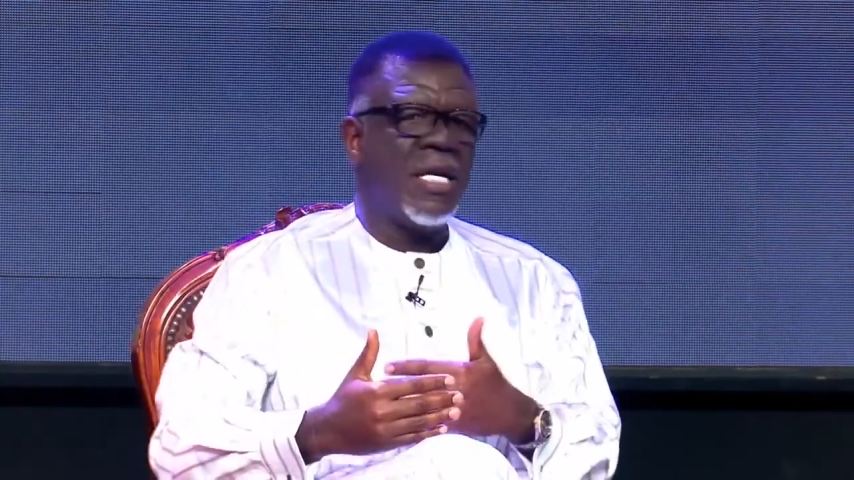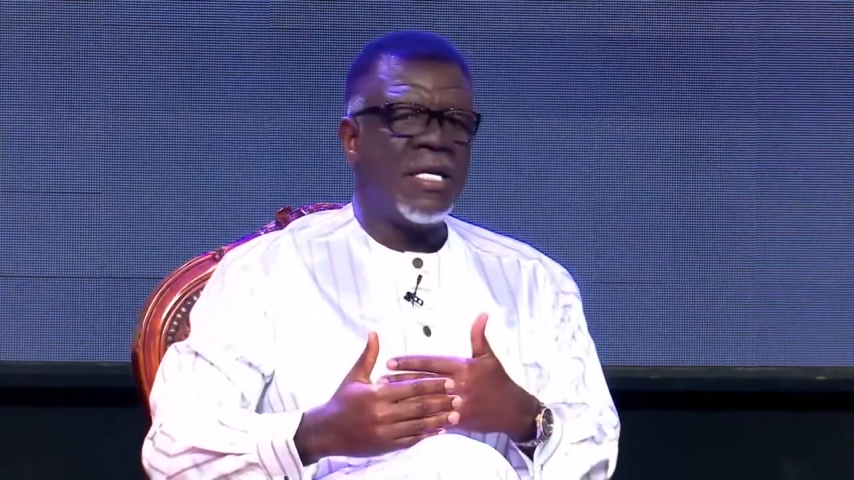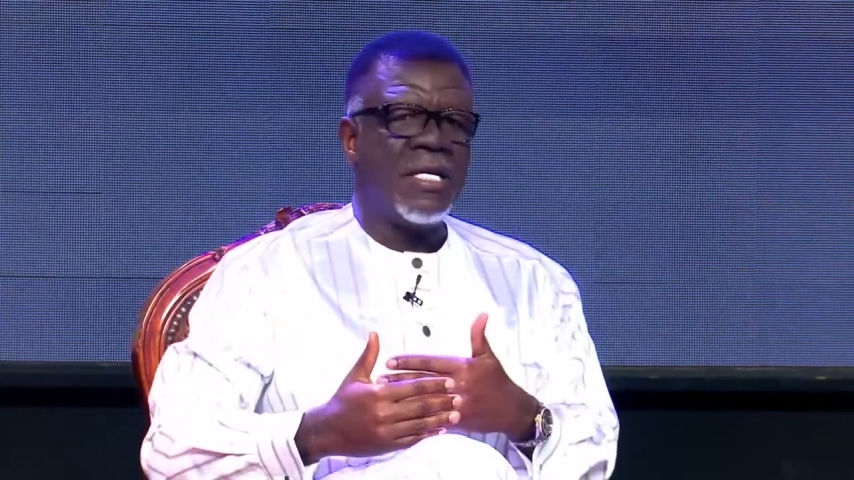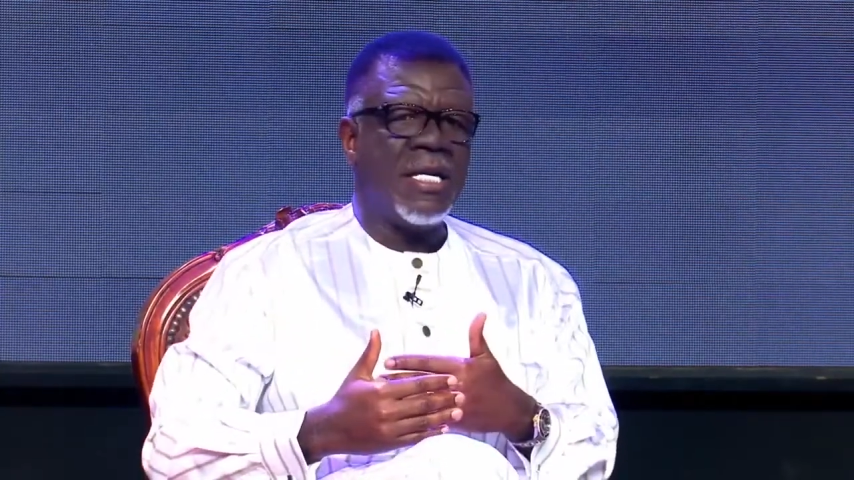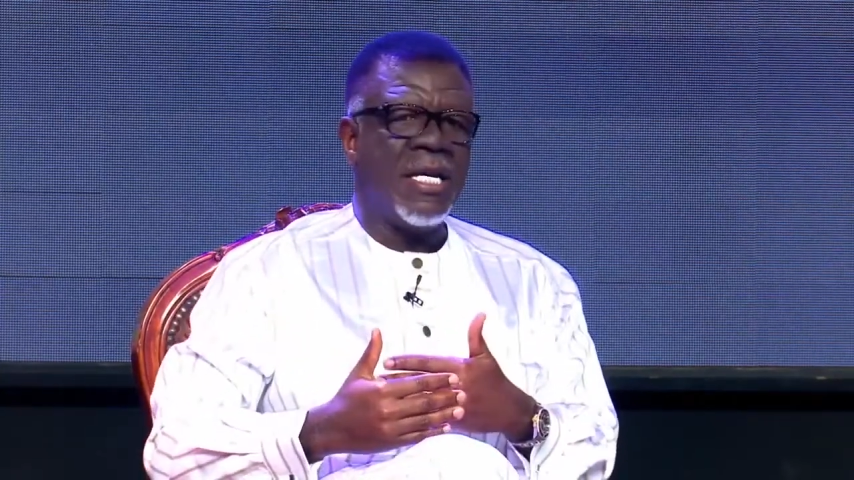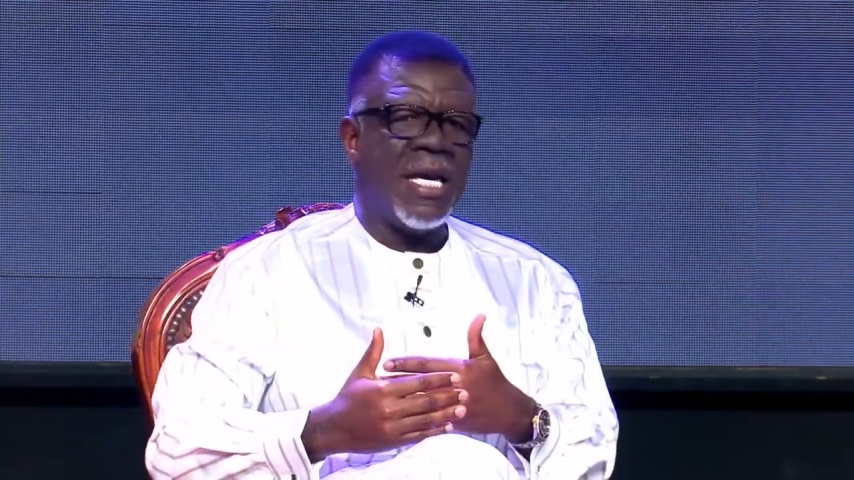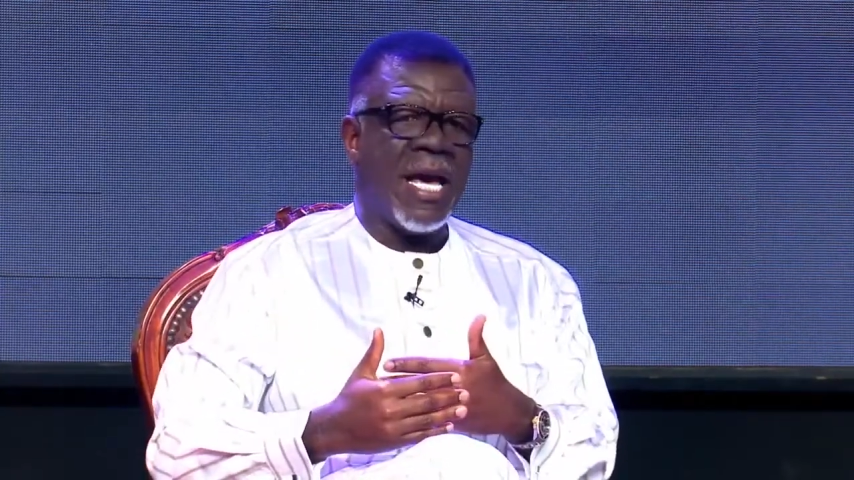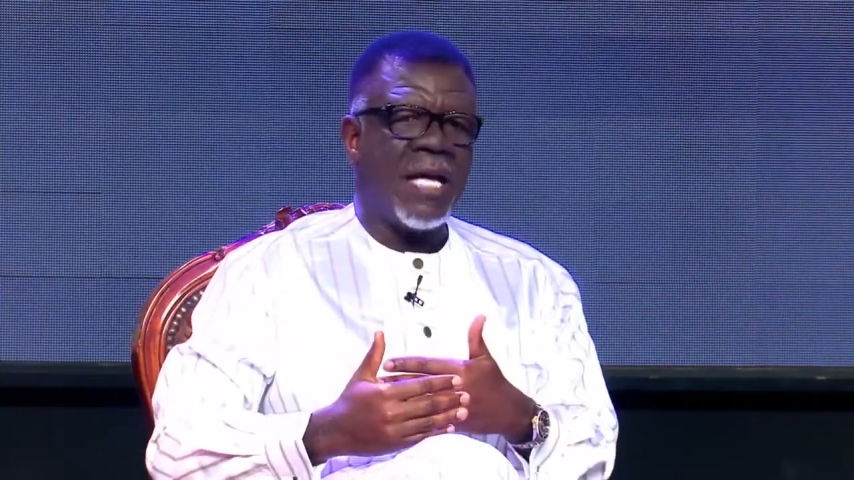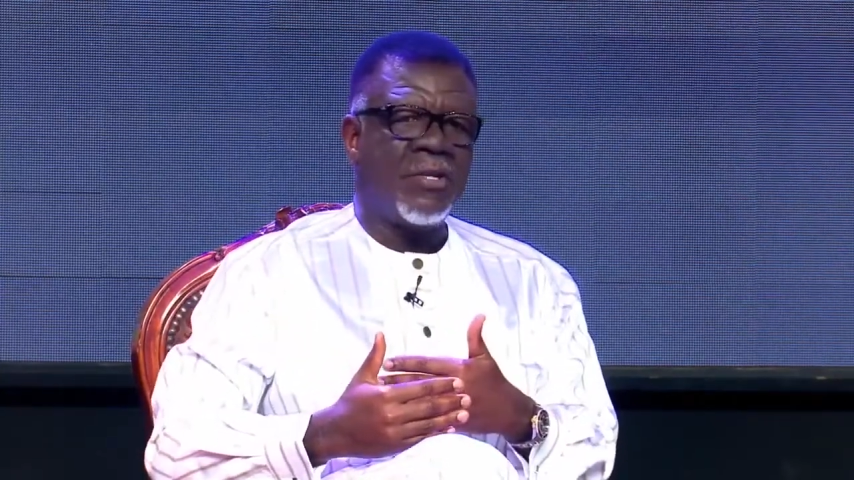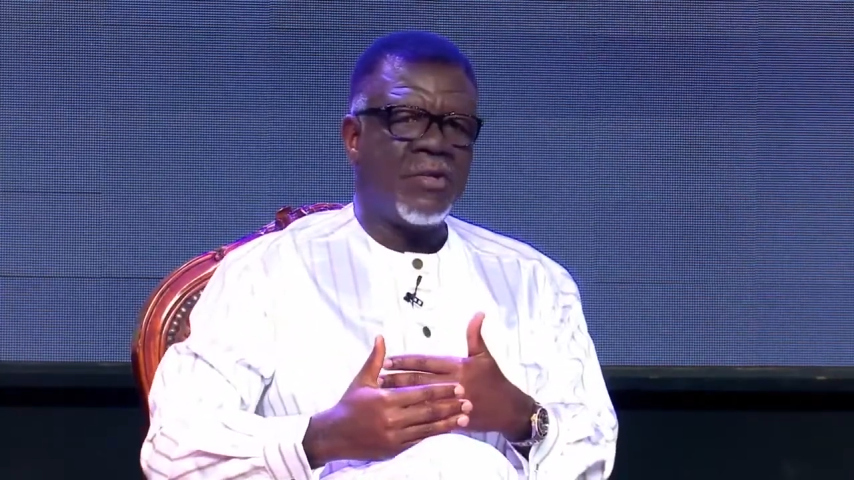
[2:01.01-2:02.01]
He
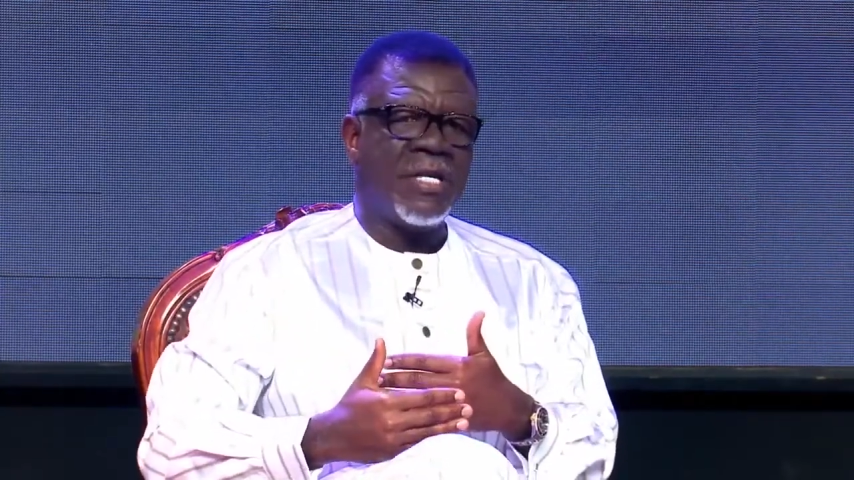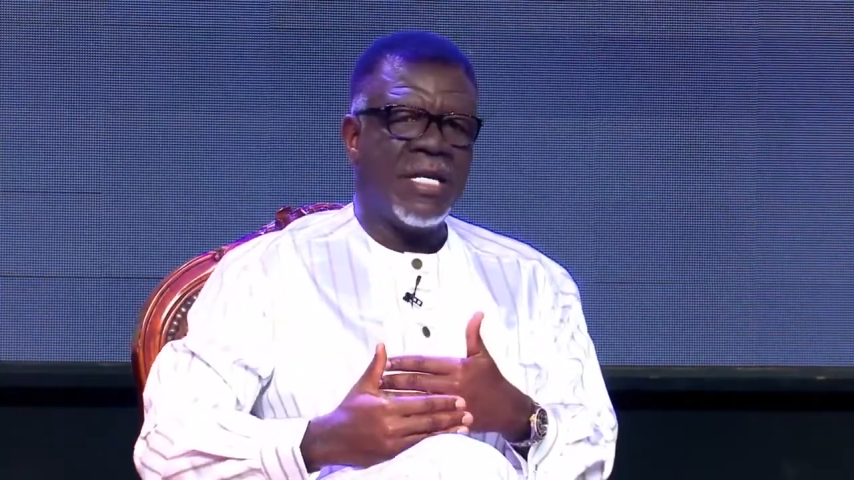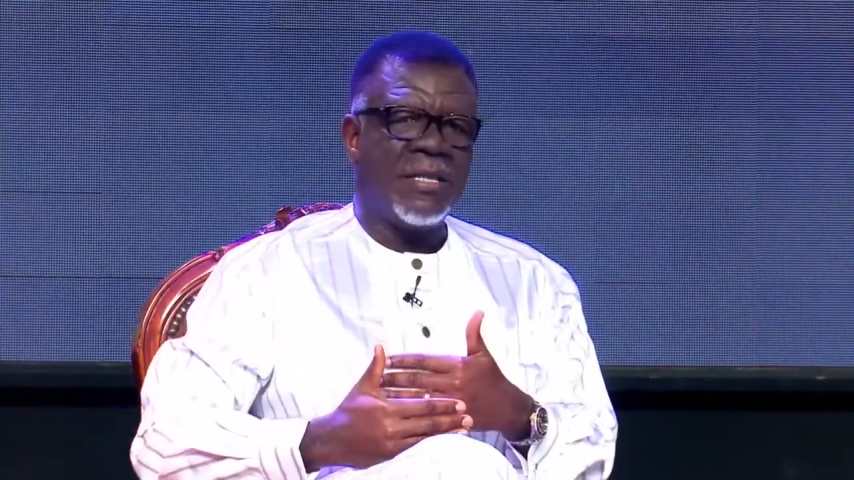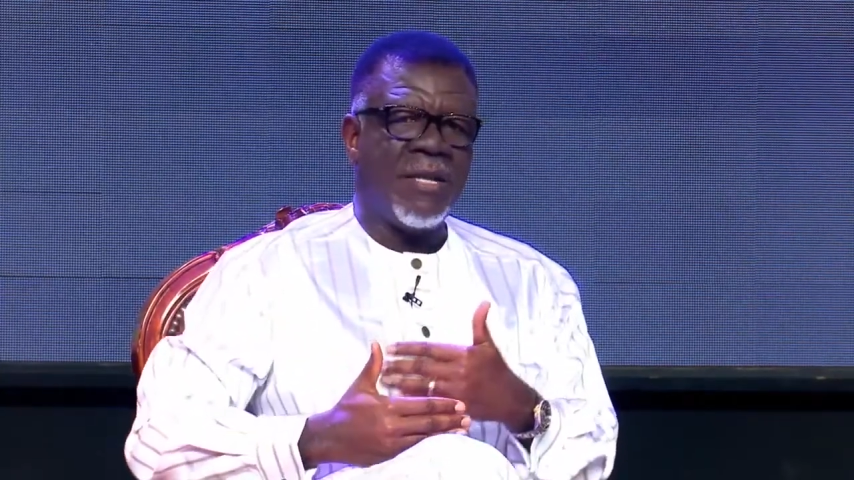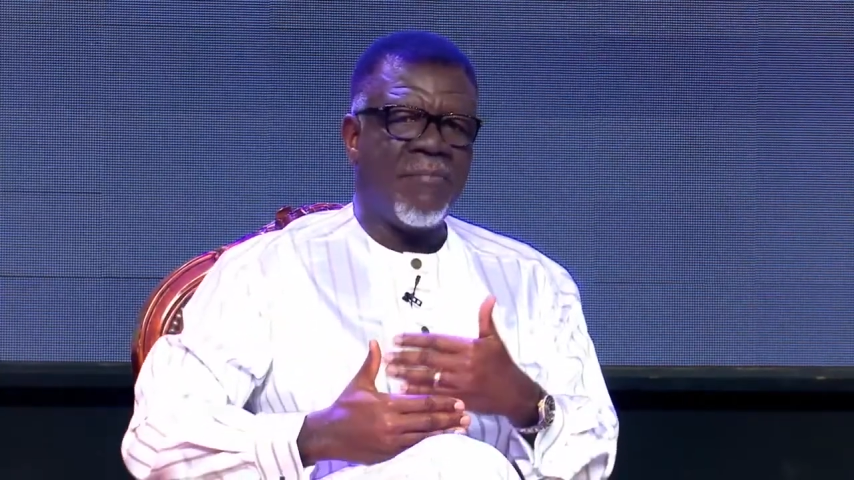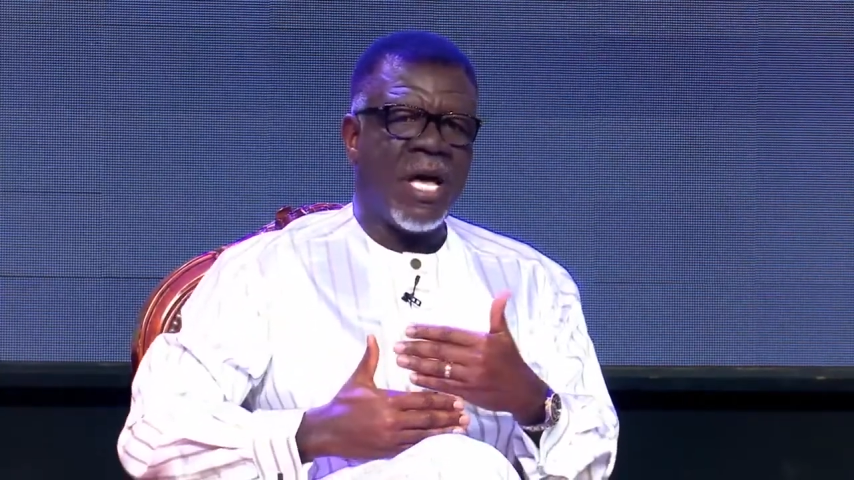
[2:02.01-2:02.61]
had to get the man to